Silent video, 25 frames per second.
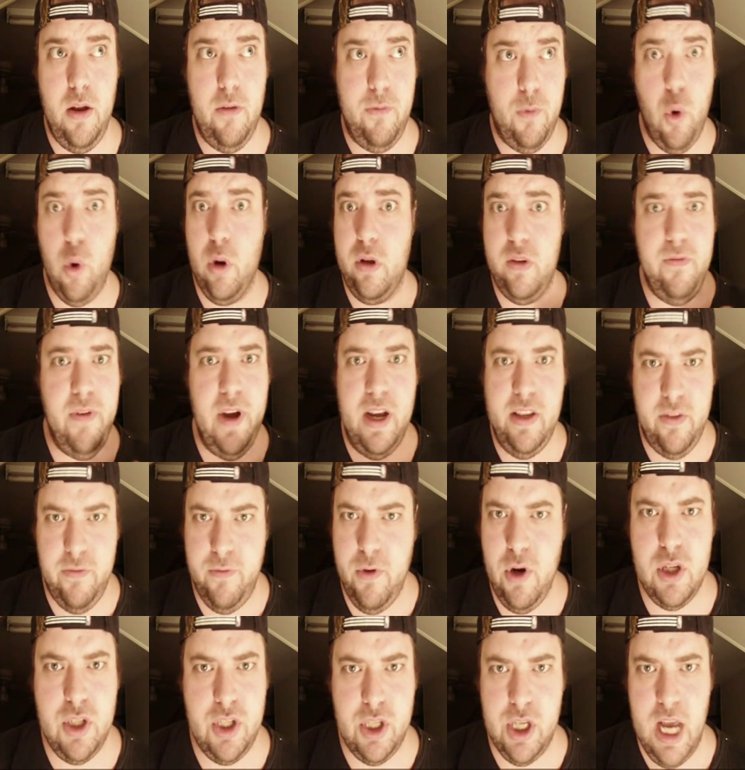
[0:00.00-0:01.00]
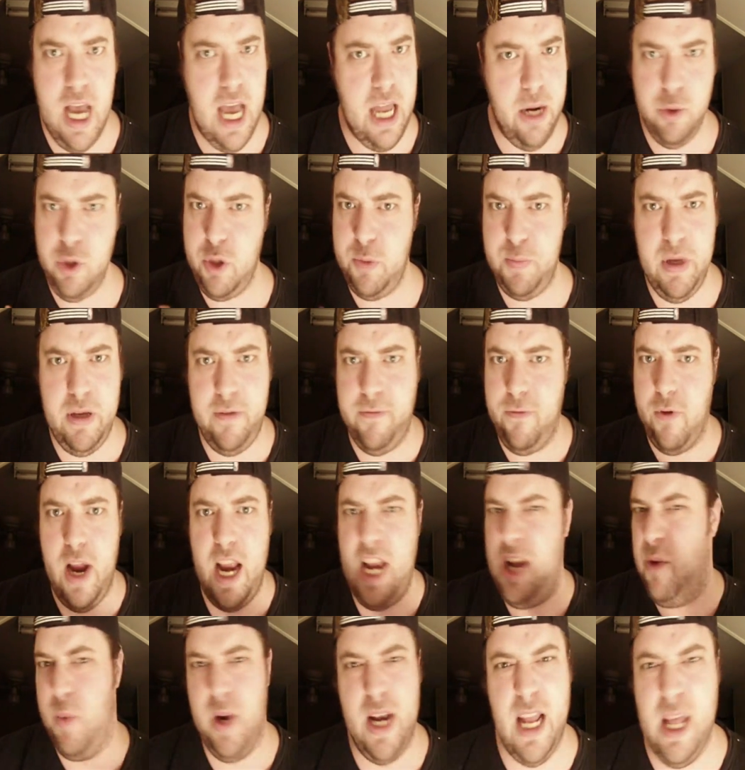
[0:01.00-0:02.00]
of course, vice versa. I don't speak for
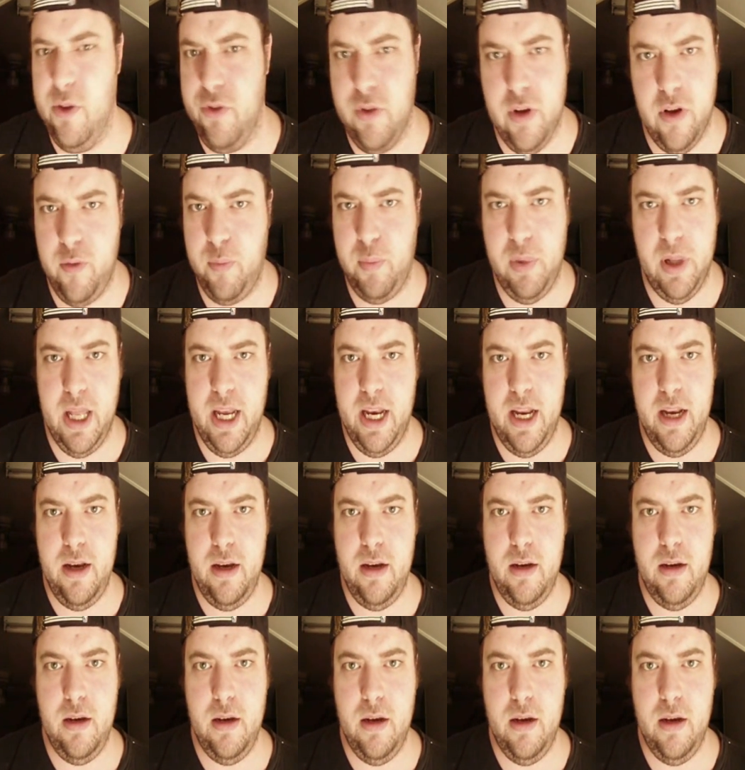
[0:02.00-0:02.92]
anyone else on this planet.